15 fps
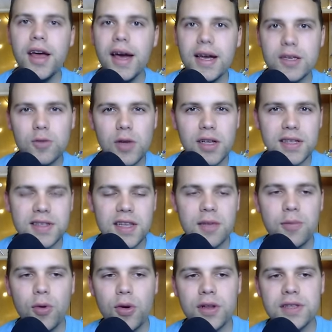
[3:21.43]
as well as the
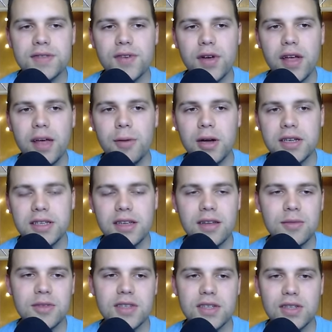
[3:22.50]
importance for him on
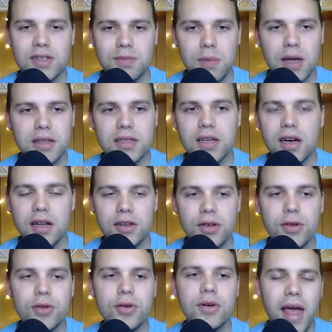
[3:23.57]
teams such as Melt
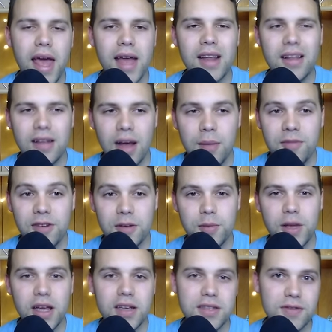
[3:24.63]
Ganyu and comfort
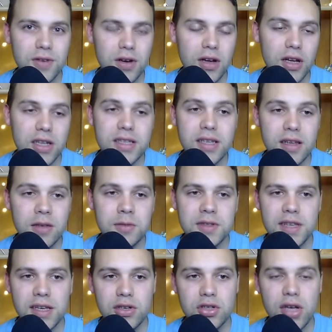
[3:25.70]
picks for good teams
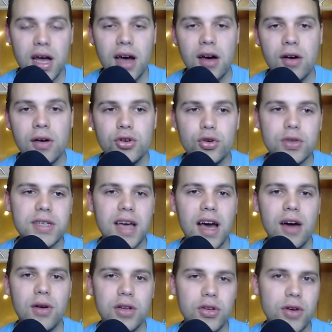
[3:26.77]
like Xiao, Hu
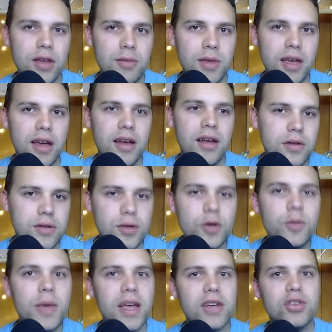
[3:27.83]
Tao, and Mia,
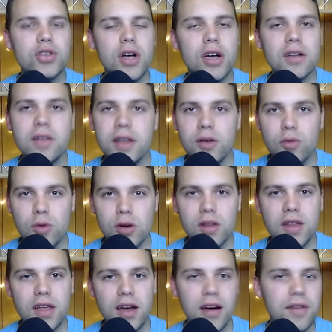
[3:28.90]
do make Zhongli
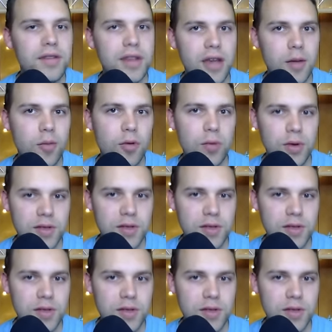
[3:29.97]
worthy of the number one